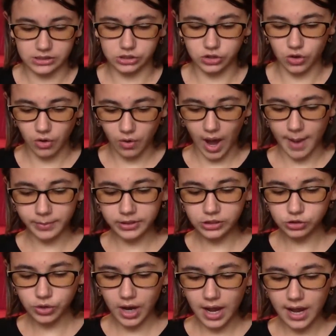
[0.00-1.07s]
So I'm
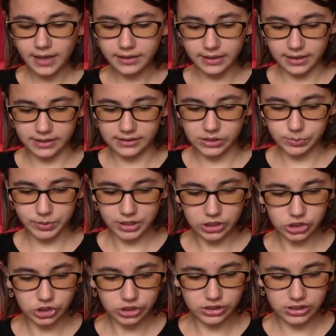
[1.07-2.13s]
gonna try this
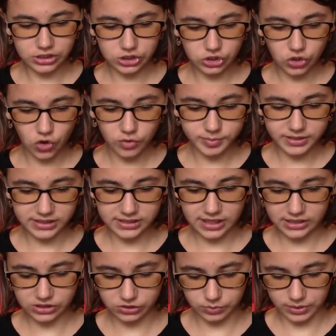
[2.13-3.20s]
because she's like so
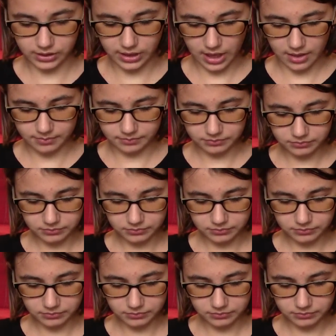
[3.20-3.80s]
obsessed with them.